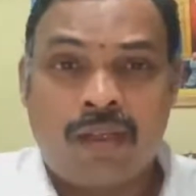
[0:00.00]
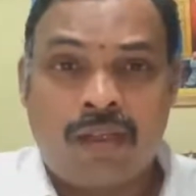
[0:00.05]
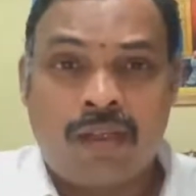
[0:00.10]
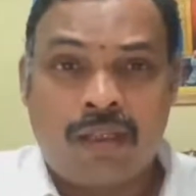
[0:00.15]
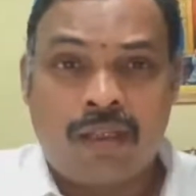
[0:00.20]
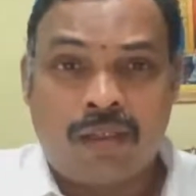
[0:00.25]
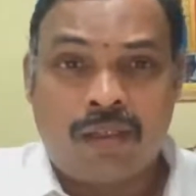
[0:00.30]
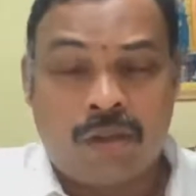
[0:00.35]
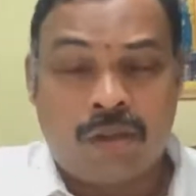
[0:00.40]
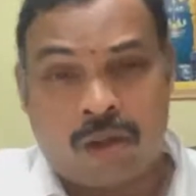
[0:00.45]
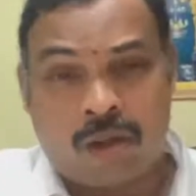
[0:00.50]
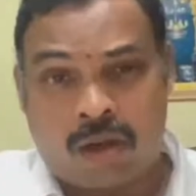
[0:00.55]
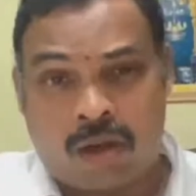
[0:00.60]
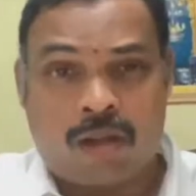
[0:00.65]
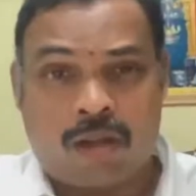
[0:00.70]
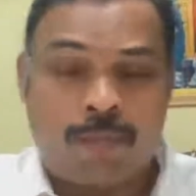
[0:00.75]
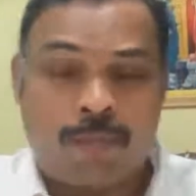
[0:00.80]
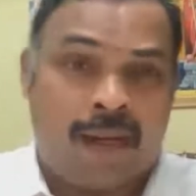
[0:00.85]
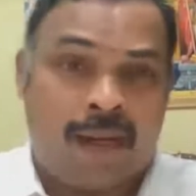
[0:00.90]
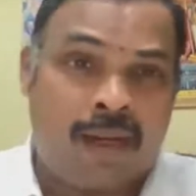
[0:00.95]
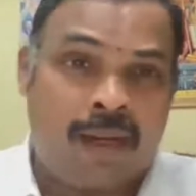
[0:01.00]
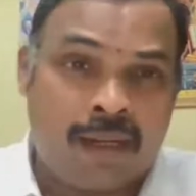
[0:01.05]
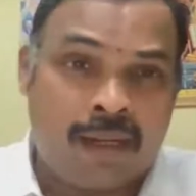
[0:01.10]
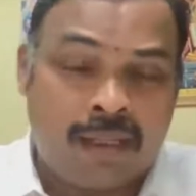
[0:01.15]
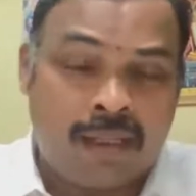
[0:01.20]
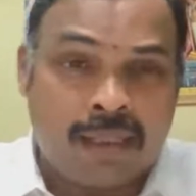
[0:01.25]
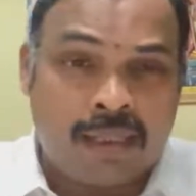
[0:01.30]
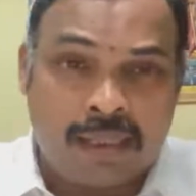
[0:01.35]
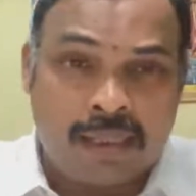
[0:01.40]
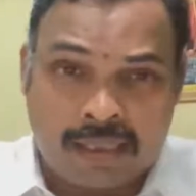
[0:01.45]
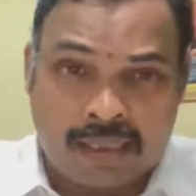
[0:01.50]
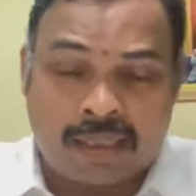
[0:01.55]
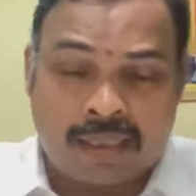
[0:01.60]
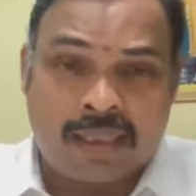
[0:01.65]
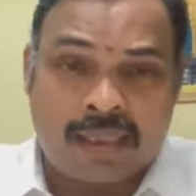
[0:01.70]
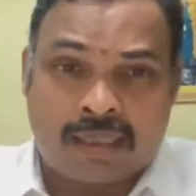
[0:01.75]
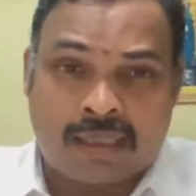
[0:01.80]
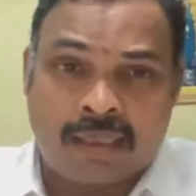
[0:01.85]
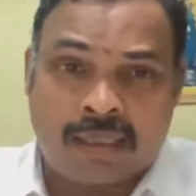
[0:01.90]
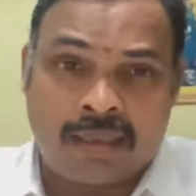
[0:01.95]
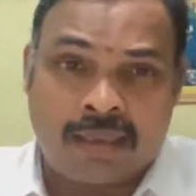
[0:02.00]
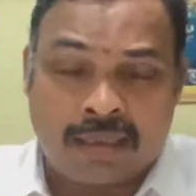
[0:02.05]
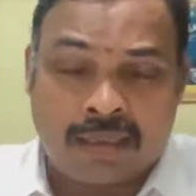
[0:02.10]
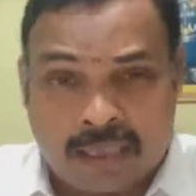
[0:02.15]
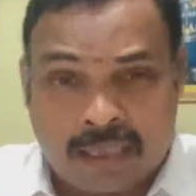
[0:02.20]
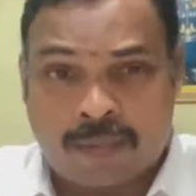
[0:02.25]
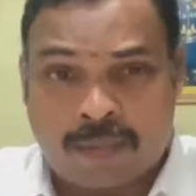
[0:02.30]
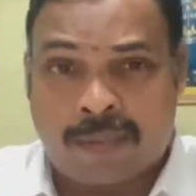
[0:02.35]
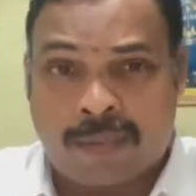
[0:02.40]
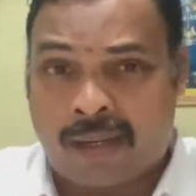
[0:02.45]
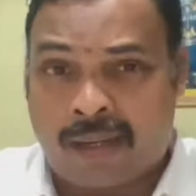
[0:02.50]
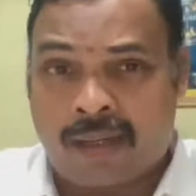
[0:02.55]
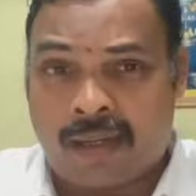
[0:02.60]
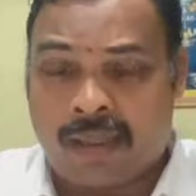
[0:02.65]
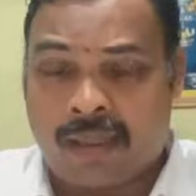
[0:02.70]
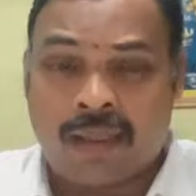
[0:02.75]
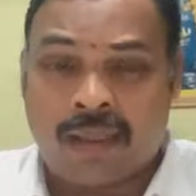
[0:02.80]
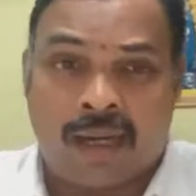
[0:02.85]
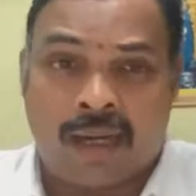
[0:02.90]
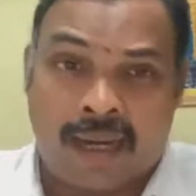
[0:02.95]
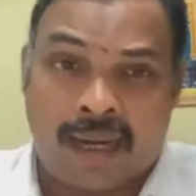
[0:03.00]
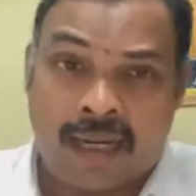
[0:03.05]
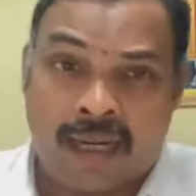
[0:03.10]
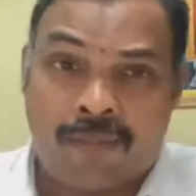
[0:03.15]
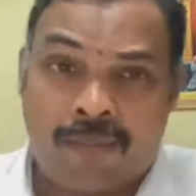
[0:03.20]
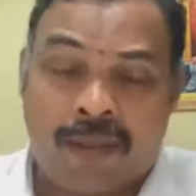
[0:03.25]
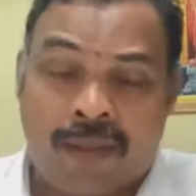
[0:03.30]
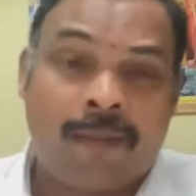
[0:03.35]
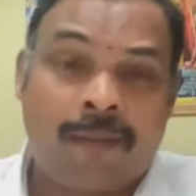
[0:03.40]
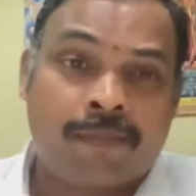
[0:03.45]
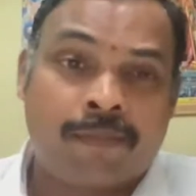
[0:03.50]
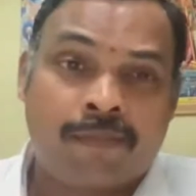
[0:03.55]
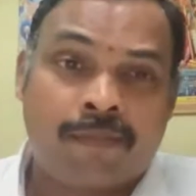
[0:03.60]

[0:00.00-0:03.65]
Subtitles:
A lot have been discussed in this particular NEP.